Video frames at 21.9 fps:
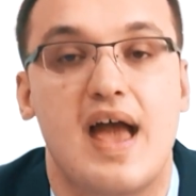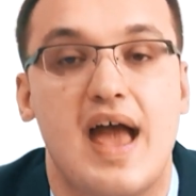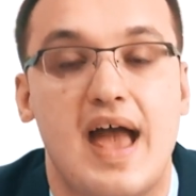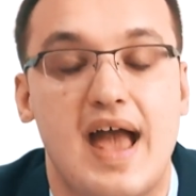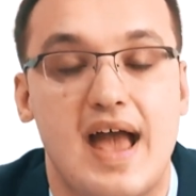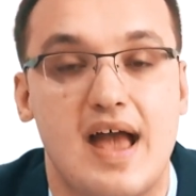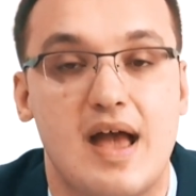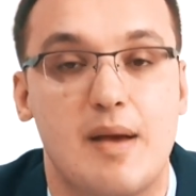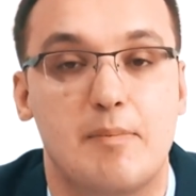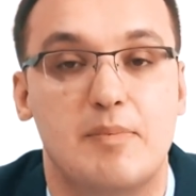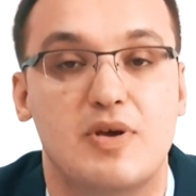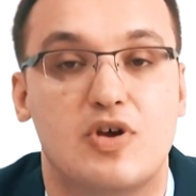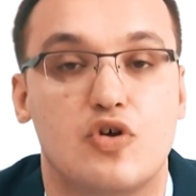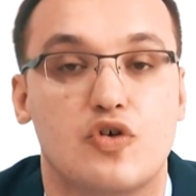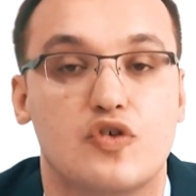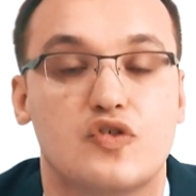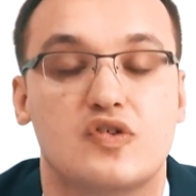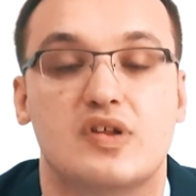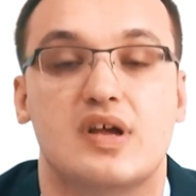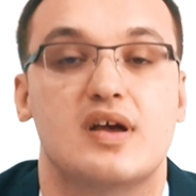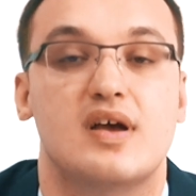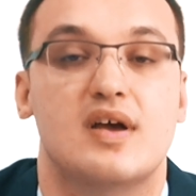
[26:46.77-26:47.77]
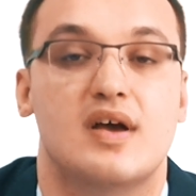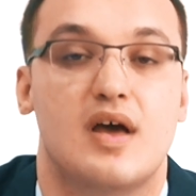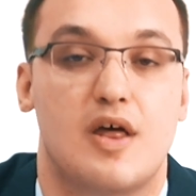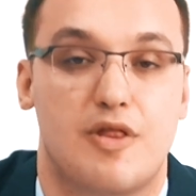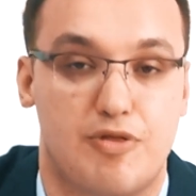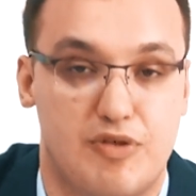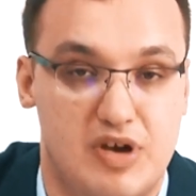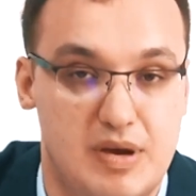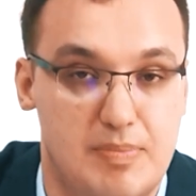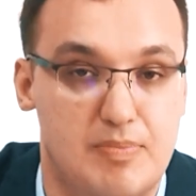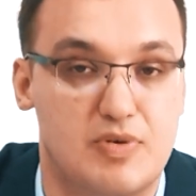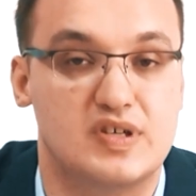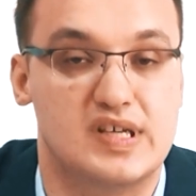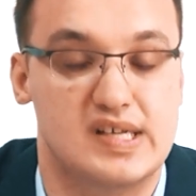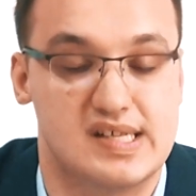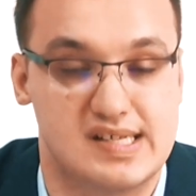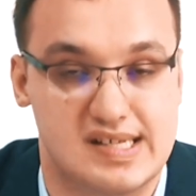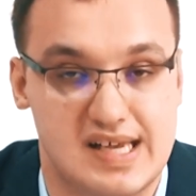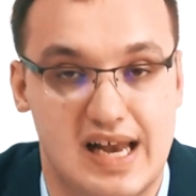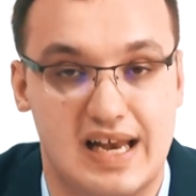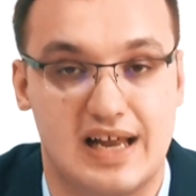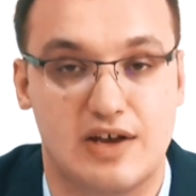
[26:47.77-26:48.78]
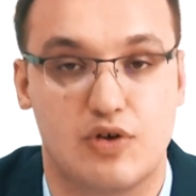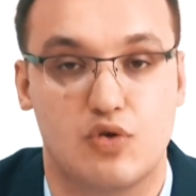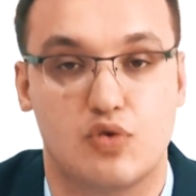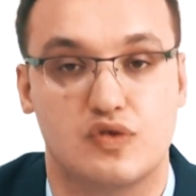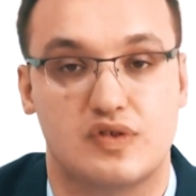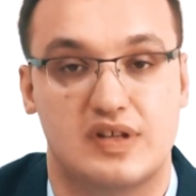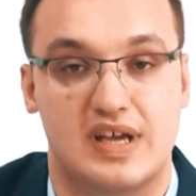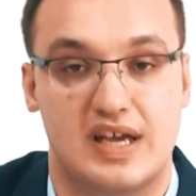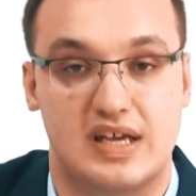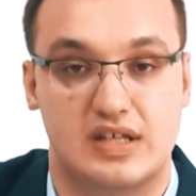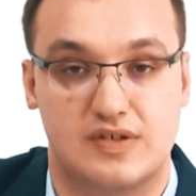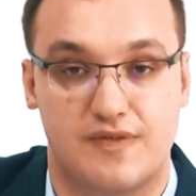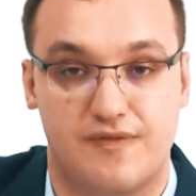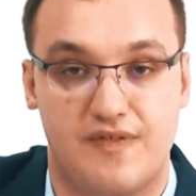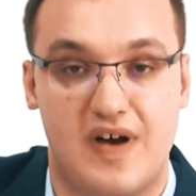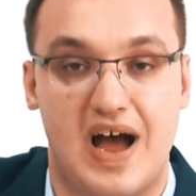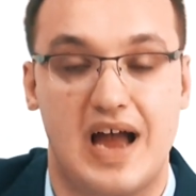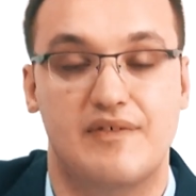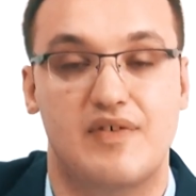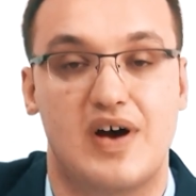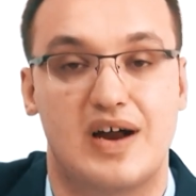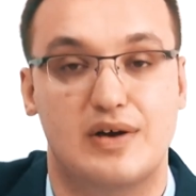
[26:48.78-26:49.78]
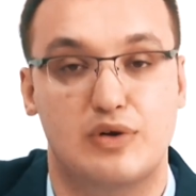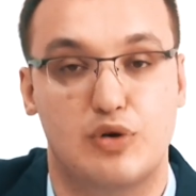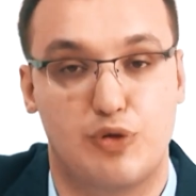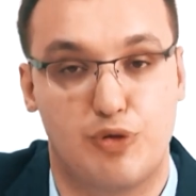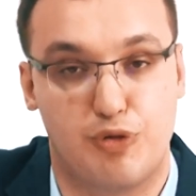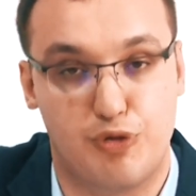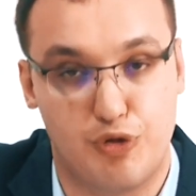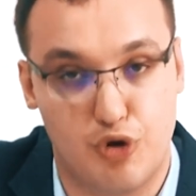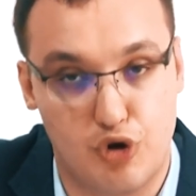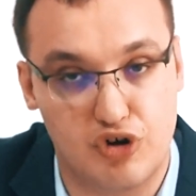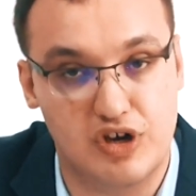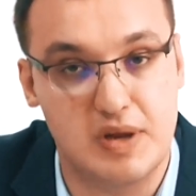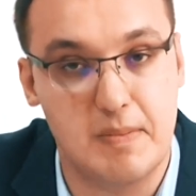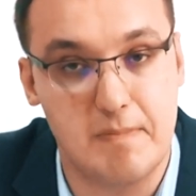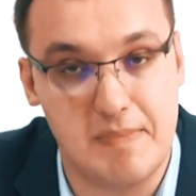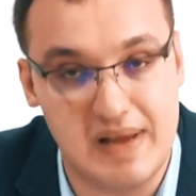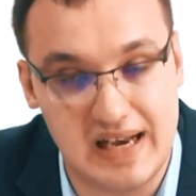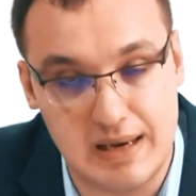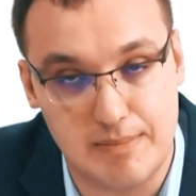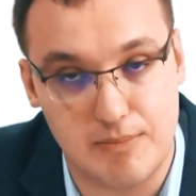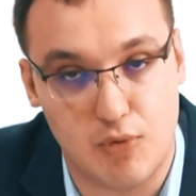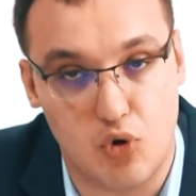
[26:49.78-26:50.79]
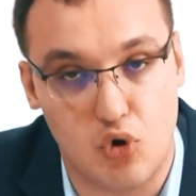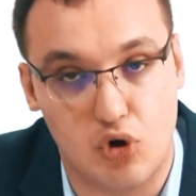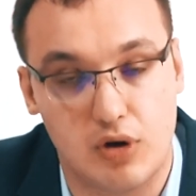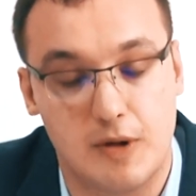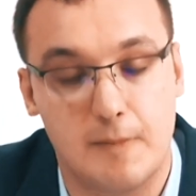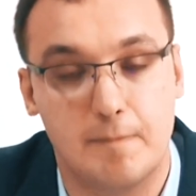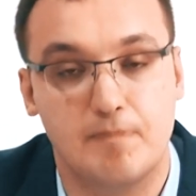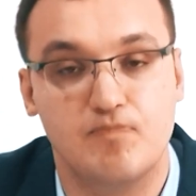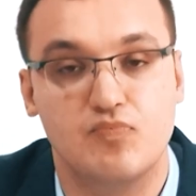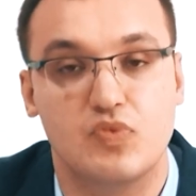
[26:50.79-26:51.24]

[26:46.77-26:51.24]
and because the 3% saline contains 530 millimole